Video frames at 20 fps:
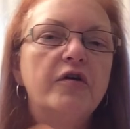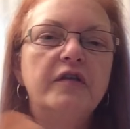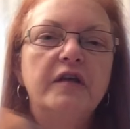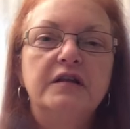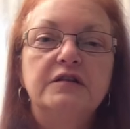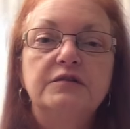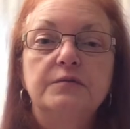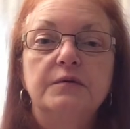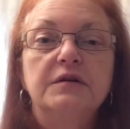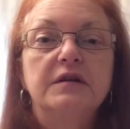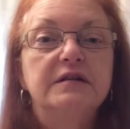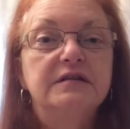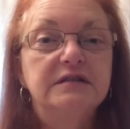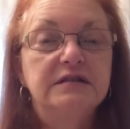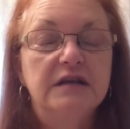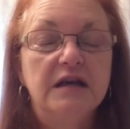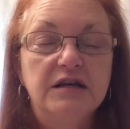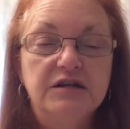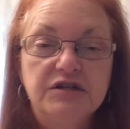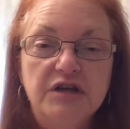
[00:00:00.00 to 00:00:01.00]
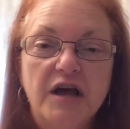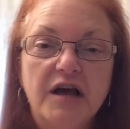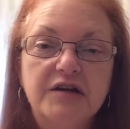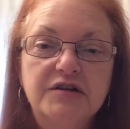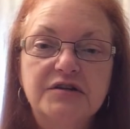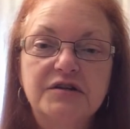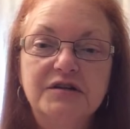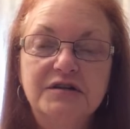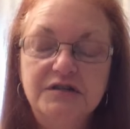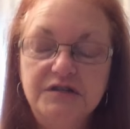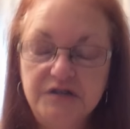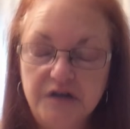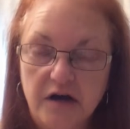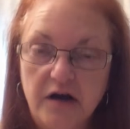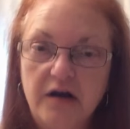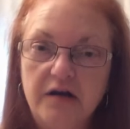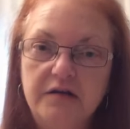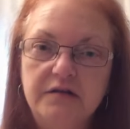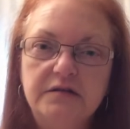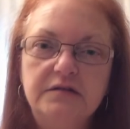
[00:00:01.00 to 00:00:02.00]
That's what sage actually
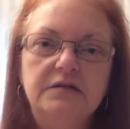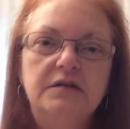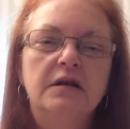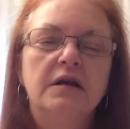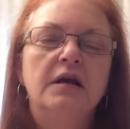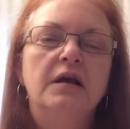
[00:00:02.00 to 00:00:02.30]
does,